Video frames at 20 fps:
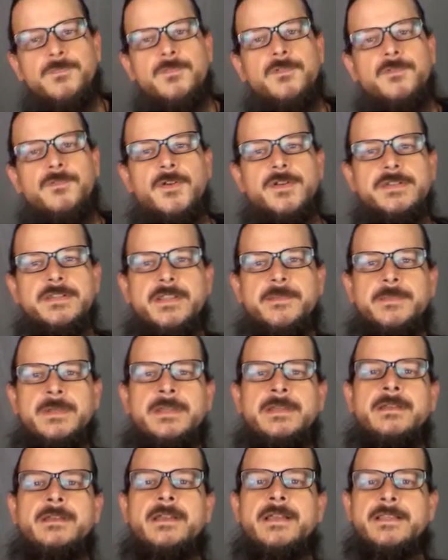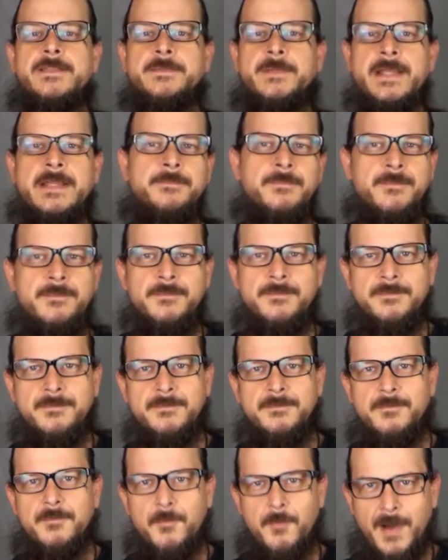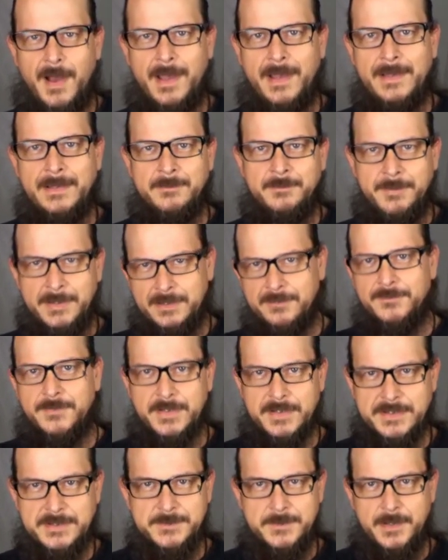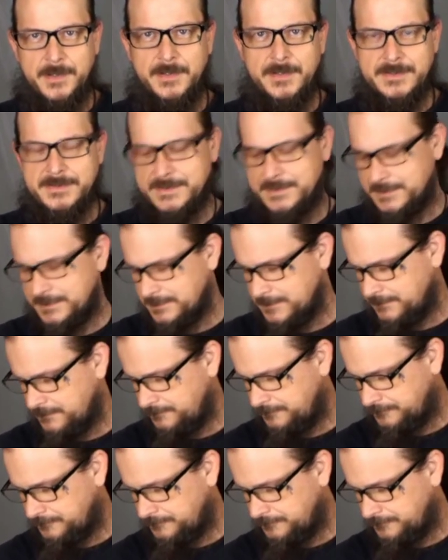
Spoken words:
First, let me explain my Bigfoot experiences.